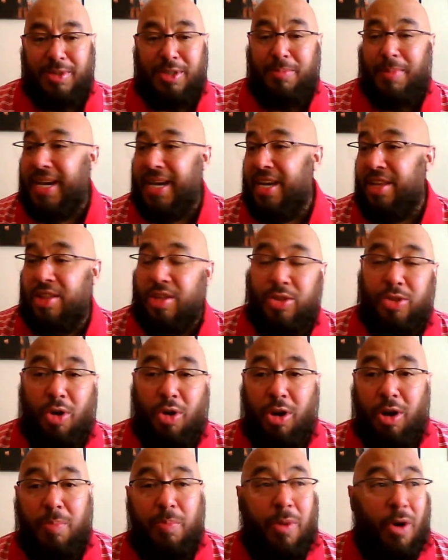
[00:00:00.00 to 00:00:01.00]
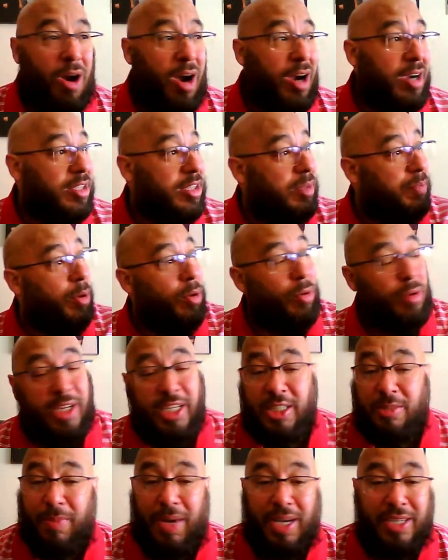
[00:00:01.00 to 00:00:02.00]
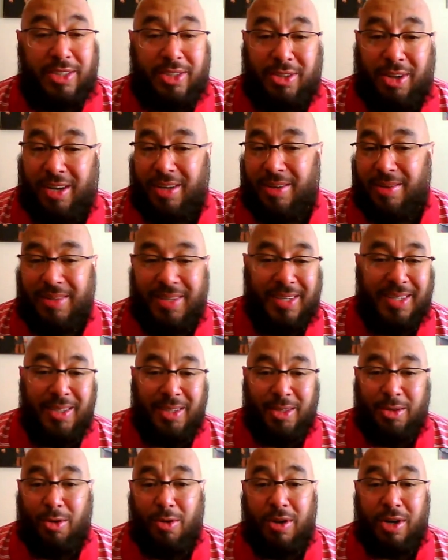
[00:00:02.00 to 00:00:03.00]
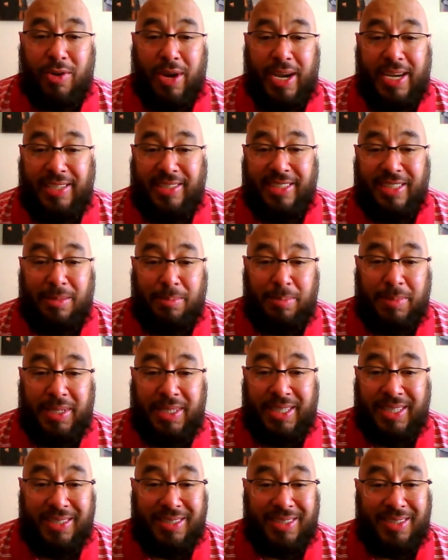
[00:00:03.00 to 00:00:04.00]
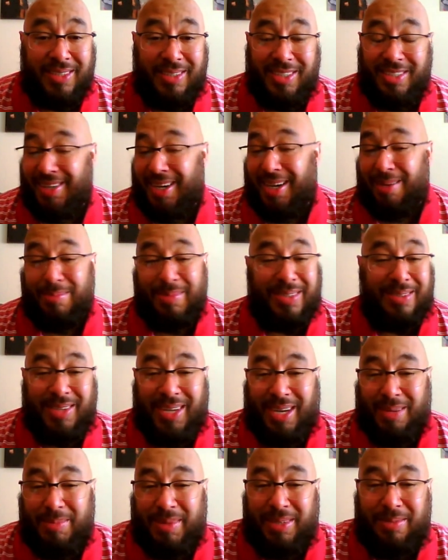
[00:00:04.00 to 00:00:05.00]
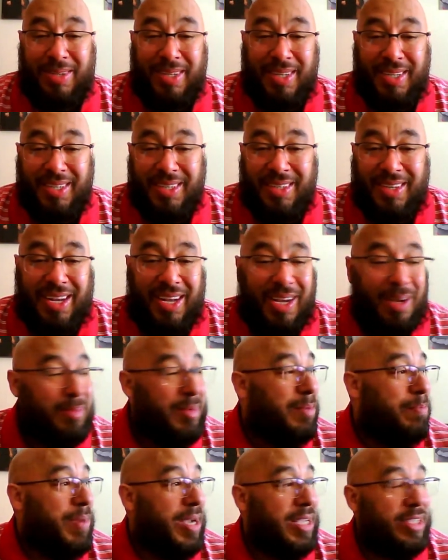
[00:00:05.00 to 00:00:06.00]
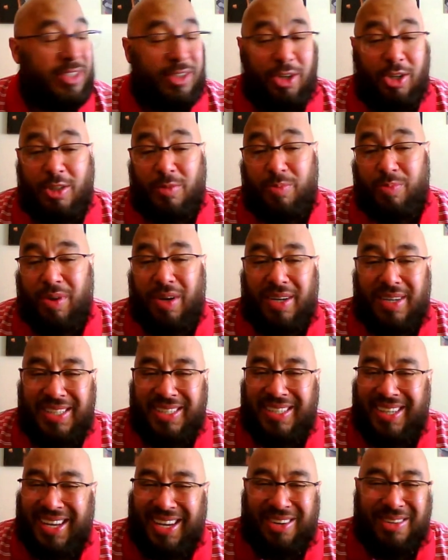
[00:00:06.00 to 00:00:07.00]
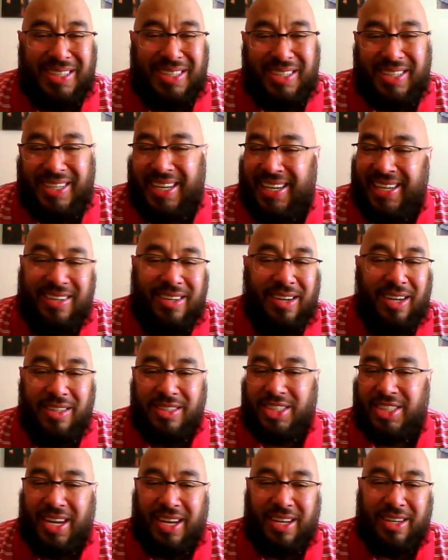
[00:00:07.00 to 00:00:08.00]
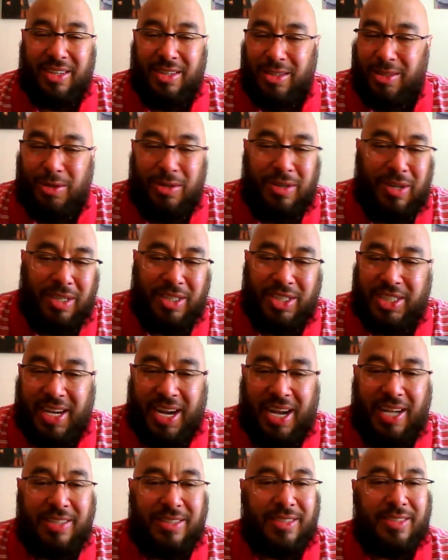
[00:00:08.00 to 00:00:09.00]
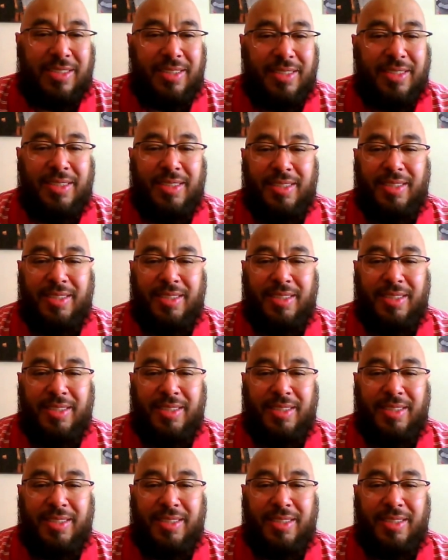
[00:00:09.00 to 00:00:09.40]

You might hear the dog bark. The police might start going crazy in a minute. I'm in Bensonhurst, Brooklyn. I don't think you get any no gunshots.